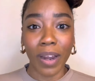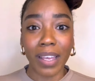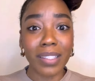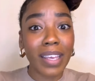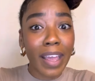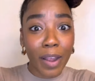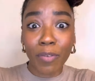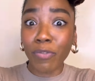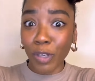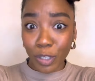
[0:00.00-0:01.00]
It's
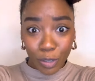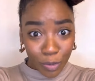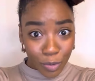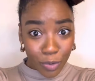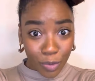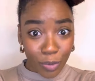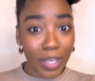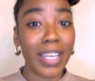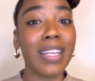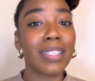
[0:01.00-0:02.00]
here for
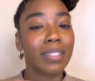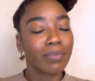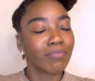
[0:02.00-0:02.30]
you. It is.